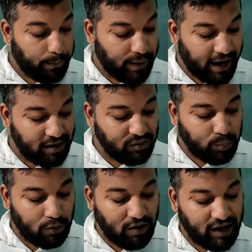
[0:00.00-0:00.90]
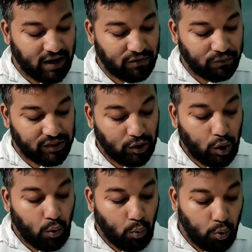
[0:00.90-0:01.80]
Plants provide us with
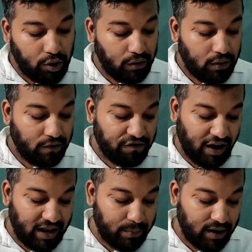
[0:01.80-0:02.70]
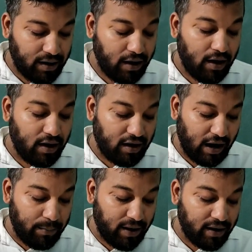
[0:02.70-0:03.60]
wood, fiber,
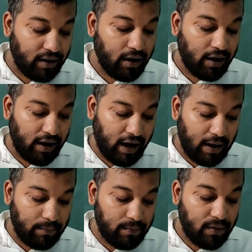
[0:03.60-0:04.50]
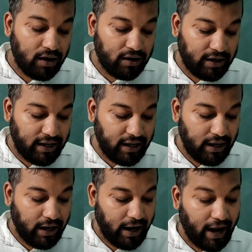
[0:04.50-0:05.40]
rubber, gum,
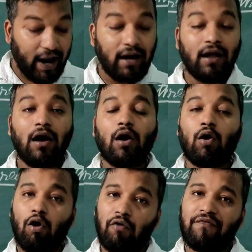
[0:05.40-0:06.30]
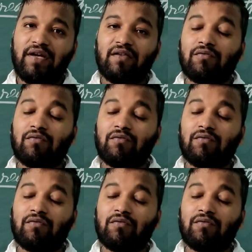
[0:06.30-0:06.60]
tea and coffee.